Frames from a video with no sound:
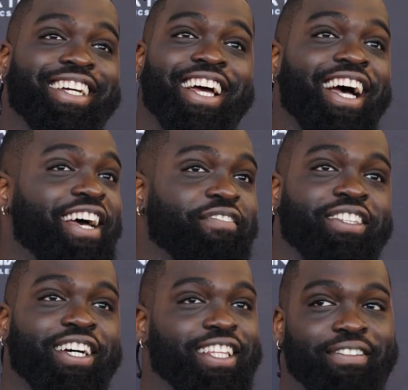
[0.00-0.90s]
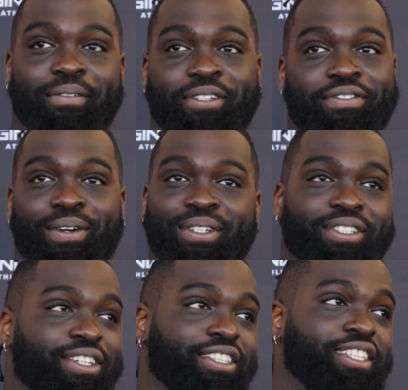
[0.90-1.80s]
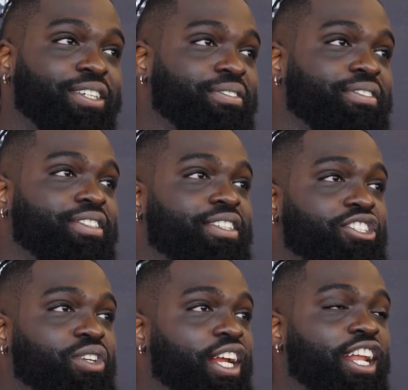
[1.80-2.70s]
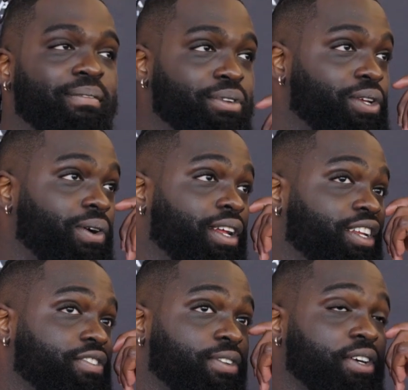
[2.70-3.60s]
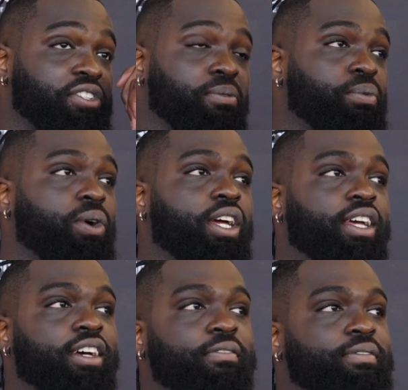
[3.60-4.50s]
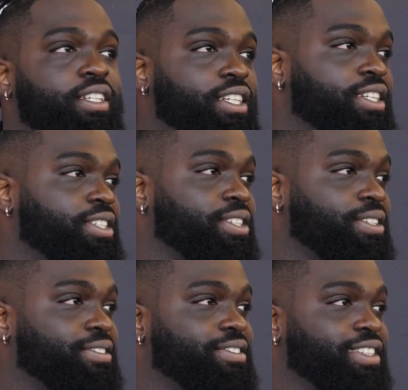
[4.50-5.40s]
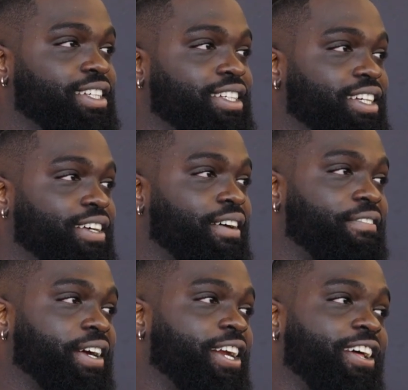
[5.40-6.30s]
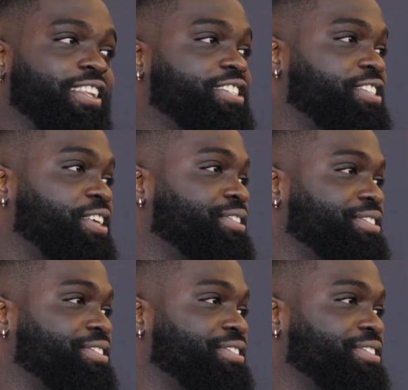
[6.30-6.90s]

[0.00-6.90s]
I haven't thought that. I'm just focused on, you know, this training I've been doing and just focused on pro day. So, I'll figure it out, I'll let you know.